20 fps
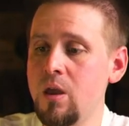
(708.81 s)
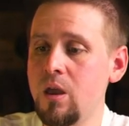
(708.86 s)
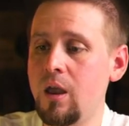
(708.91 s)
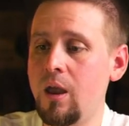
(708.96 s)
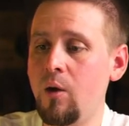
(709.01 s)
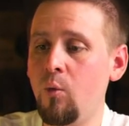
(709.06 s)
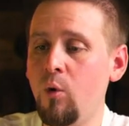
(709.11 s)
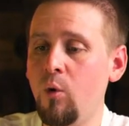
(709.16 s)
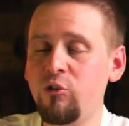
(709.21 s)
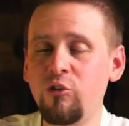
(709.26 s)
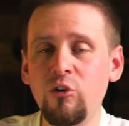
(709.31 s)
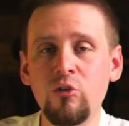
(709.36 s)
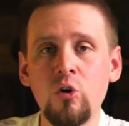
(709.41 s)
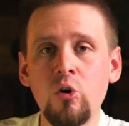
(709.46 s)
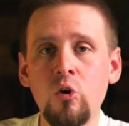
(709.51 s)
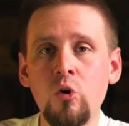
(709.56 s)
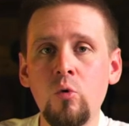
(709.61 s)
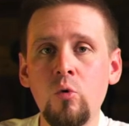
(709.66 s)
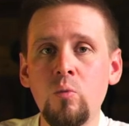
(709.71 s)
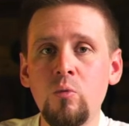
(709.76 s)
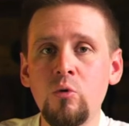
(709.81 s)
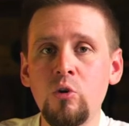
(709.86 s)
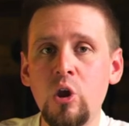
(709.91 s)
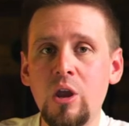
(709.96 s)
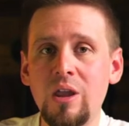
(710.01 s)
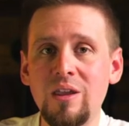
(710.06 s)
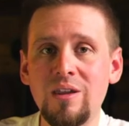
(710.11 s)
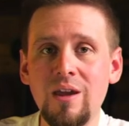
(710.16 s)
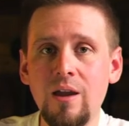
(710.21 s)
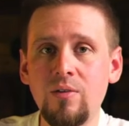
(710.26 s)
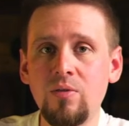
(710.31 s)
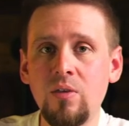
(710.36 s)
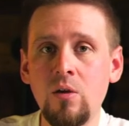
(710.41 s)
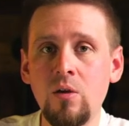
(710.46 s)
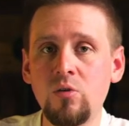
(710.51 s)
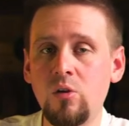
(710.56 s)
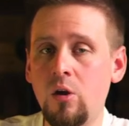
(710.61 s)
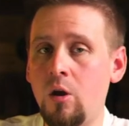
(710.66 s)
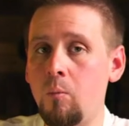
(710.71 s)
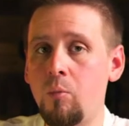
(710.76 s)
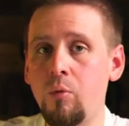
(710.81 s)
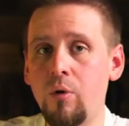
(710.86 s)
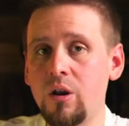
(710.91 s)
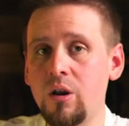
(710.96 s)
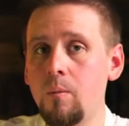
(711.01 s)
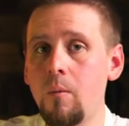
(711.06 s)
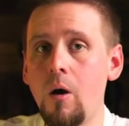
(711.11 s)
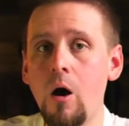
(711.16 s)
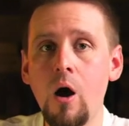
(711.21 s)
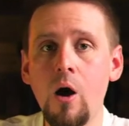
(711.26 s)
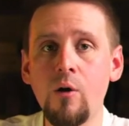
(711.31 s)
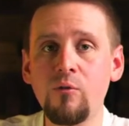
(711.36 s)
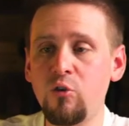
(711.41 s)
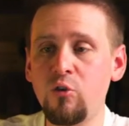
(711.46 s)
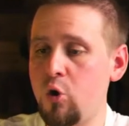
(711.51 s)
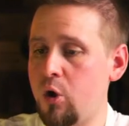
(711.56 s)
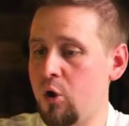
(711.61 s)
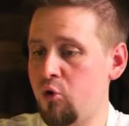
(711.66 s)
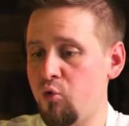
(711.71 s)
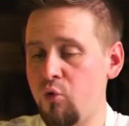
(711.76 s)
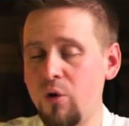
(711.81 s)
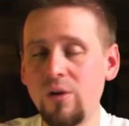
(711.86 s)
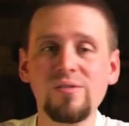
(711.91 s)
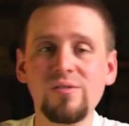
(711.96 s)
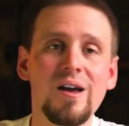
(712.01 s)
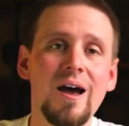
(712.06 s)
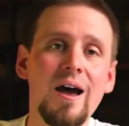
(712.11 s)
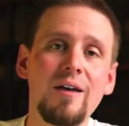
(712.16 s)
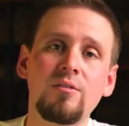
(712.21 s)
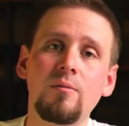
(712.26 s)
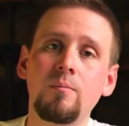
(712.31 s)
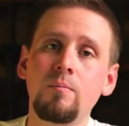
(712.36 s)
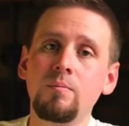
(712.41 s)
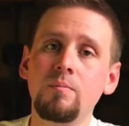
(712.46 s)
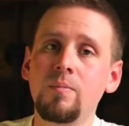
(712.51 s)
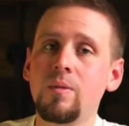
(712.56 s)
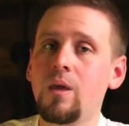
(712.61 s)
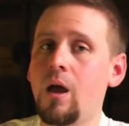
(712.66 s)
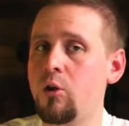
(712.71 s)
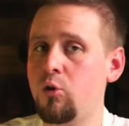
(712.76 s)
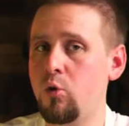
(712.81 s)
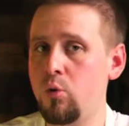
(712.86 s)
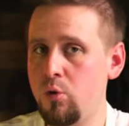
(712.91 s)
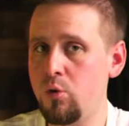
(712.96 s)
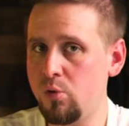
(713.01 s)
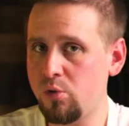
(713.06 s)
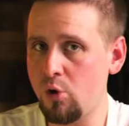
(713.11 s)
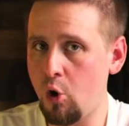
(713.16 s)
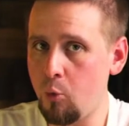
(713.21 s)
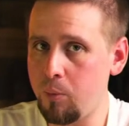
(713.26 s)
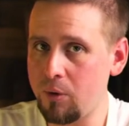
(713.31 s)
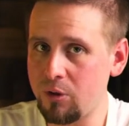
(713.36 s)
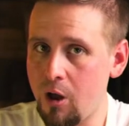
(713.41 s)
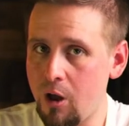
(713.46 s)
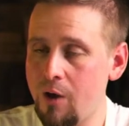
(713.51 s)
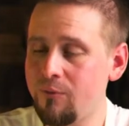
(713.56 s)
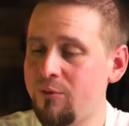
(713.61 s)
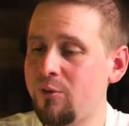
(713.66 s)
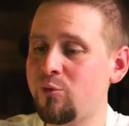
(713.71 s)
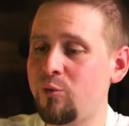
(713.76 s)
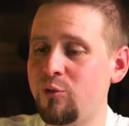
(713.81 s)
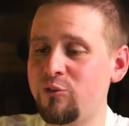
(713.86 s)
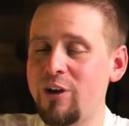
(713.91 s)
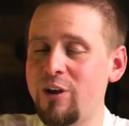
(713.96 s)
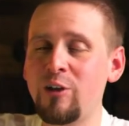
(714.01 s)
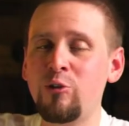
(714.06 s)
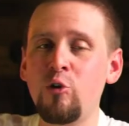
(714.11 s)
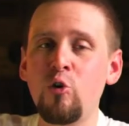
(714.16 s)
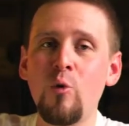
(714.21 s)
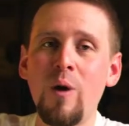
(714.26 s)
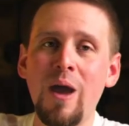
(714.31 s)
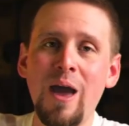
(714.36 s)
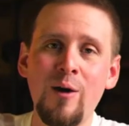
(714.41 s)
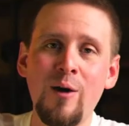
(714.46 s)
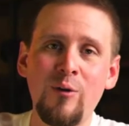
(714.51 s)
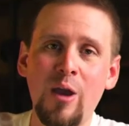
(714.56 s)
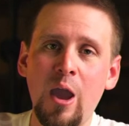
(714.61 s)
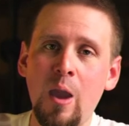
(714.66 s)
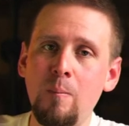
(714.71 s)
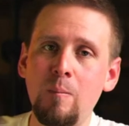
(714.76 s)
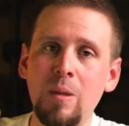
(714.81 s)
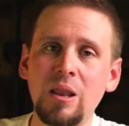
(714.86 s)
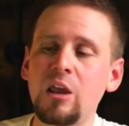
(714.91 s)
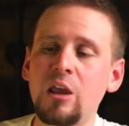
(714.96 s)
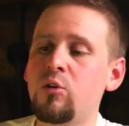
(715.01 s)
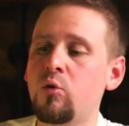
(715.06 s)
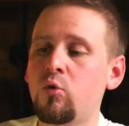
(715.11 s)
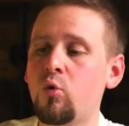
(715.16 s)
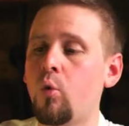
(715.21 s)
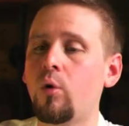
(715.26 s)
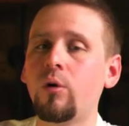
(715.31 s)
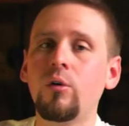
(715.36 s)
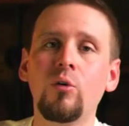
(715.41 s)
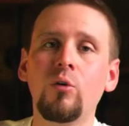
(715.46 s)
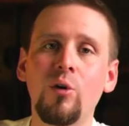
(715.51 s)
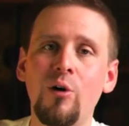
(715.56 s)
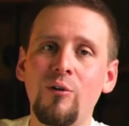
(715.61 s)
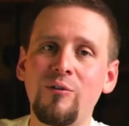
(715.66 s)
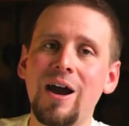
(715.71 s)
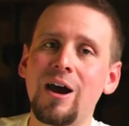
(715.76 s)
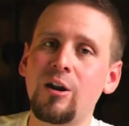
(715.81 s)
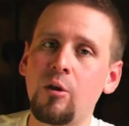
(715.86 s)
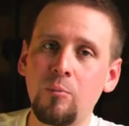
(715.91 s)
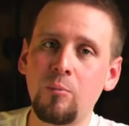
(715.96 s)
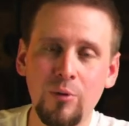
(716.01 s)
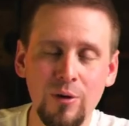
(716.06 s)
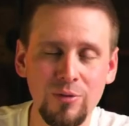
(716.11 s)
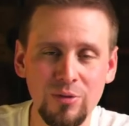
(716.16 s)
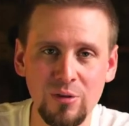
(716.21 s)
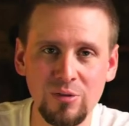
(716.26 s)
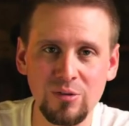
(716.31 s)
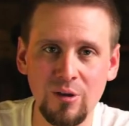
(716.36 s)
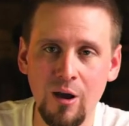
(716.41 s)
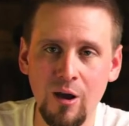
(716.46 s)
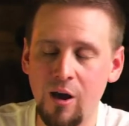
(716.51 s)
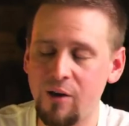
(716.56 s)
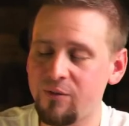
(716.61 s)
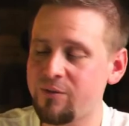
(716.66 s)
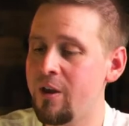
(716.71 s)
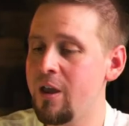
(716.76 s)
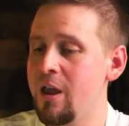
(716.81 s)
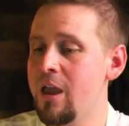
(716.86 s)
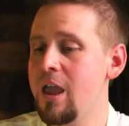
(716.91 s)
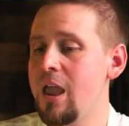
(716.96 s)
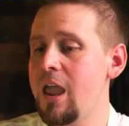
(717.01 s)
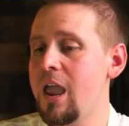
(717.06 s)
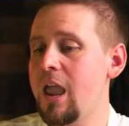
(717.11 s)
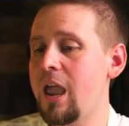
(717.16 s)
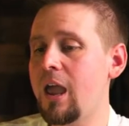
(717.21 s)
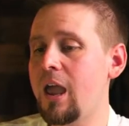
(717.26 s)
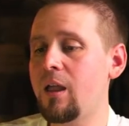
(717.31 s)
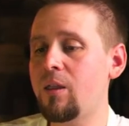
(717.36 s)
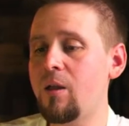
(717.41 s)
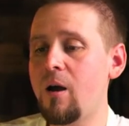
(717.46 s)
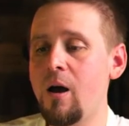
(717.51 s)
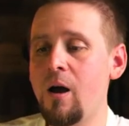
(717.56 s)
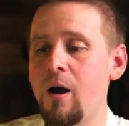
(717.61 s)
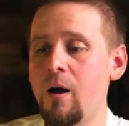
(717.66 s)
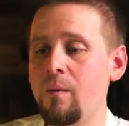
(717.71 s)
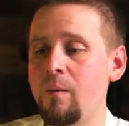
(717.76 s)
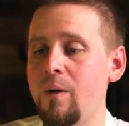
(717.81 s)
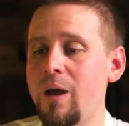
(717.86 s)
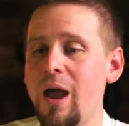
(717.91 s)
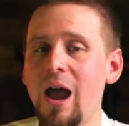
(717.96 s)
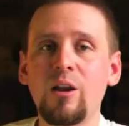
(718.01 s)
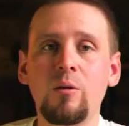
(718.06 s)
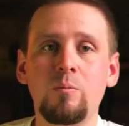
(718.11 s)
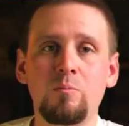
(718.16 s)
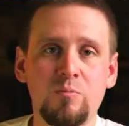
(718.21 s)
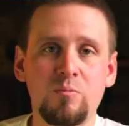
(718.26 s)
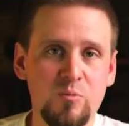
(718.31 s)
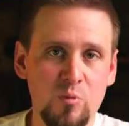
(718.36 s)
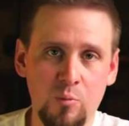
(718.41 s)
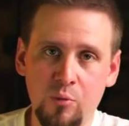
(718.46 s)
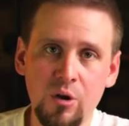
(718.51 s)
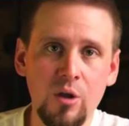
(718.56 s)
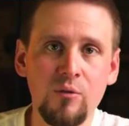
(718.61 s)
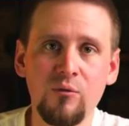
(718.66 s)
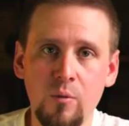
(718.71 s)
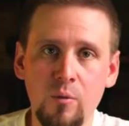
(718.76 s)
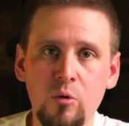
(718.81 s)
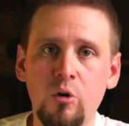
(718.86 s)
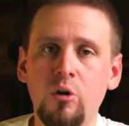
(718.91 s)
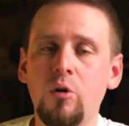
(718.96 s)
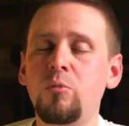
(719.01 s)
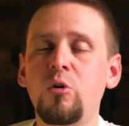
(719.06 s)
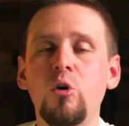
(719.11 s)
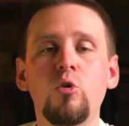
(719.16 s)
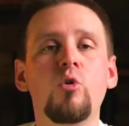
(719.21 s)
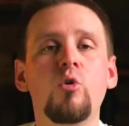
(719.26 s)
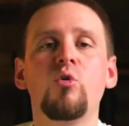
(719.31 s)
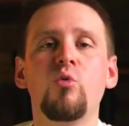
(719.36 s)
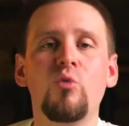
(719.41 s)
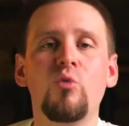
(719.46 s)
And what you do, you can take this, you can print them off, you can resize them. I do use OpenOffice, which I do have a mini tutorial of how to print this off and uh, how to, to print it from your computer and